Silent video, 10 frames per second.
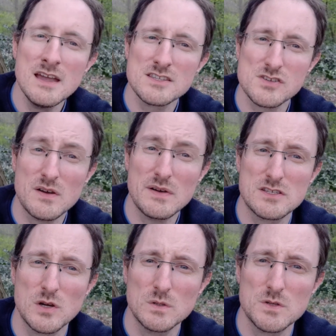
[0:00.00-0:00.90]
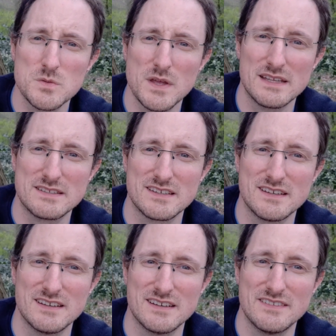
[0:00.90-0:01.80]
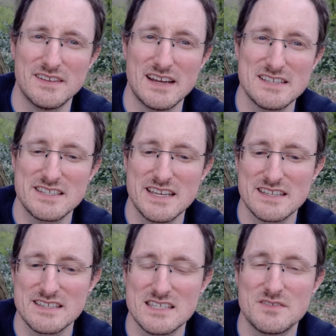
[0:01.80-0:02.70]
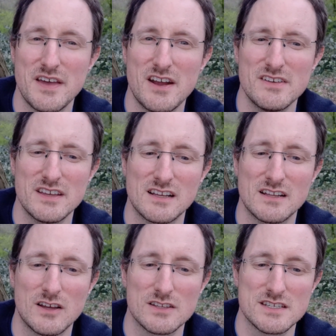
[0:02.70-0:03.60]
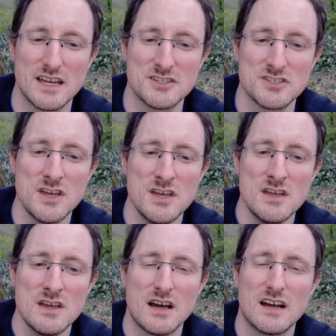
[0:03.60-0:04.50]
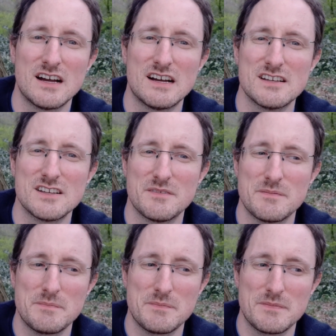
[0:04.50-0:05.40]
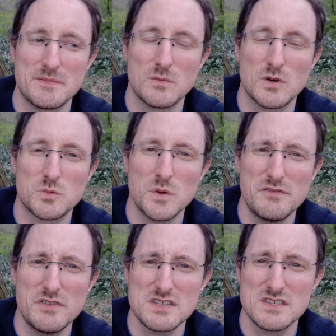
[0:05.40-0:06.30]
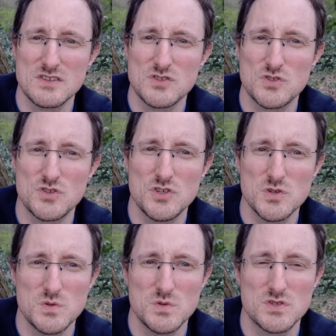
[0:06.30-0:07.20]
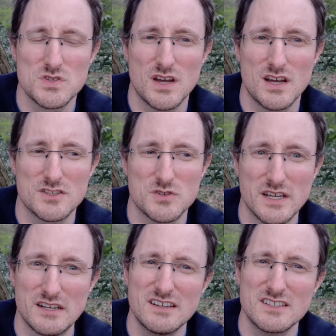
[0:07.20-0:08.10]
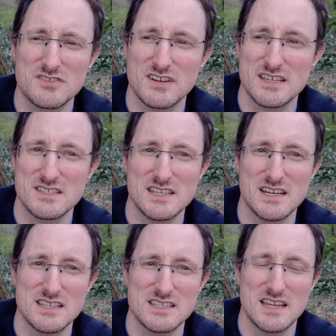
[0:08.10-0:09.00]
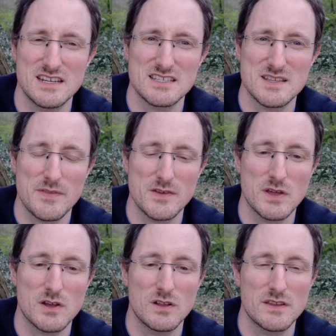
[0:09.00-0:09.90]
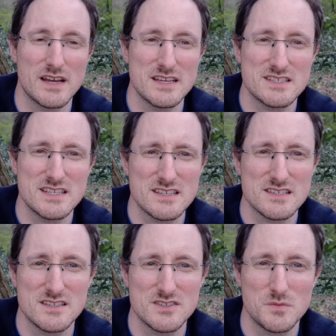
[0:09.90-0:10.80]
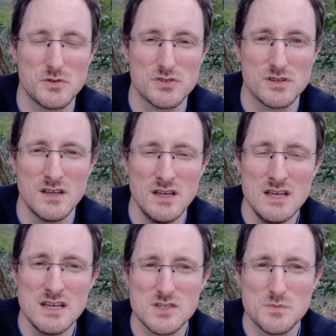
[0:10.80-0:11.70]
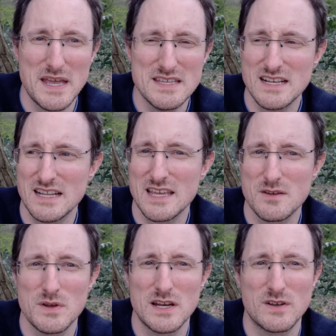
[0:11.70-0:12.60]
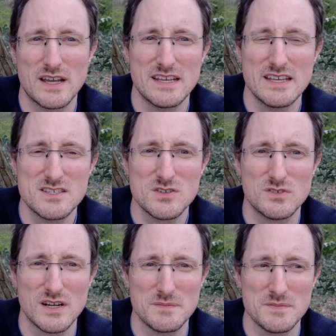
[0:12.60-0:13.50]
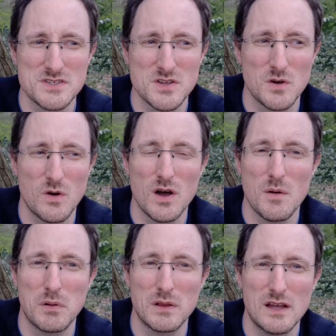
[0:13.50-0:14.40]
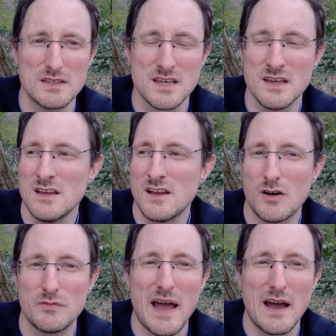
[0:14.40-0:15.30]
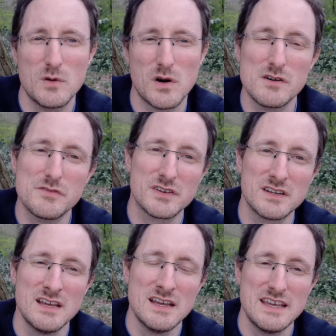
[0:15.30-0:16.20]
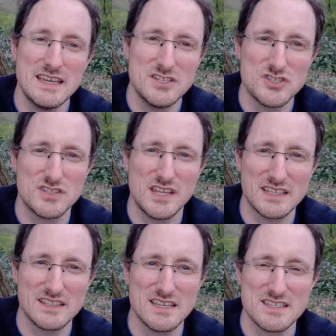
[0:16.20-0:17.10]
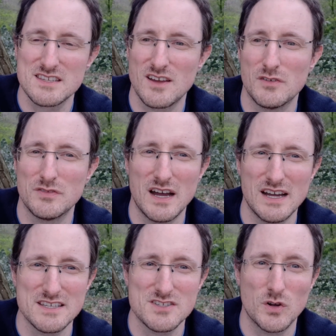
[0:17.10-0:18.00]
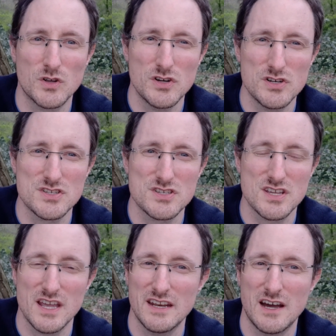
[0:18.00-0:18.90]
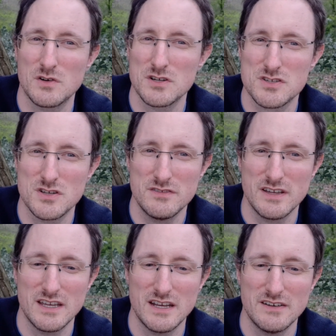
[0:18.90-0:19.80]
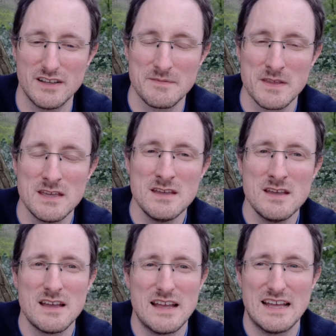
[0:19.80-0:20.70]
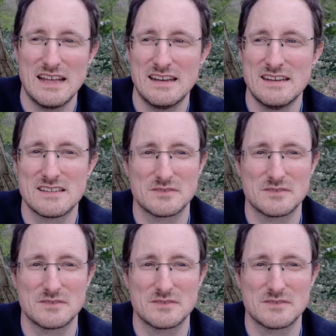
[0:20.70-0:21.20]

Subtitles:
So now I told you that the ice thickness is varying a lot, and uh, what we physicists use to characterize the ice then is something we call the ice thickness distribution. So basically we look at a histogram, so a plot of how often each thickness of ice occurs in our survey area. And